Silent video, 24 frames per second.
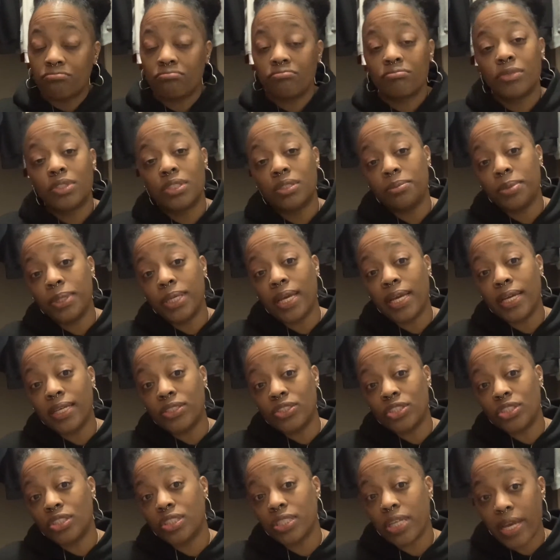to be
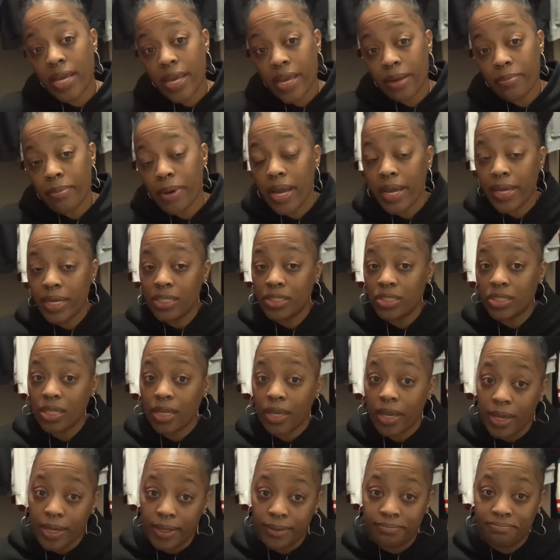Agent J by Agent K.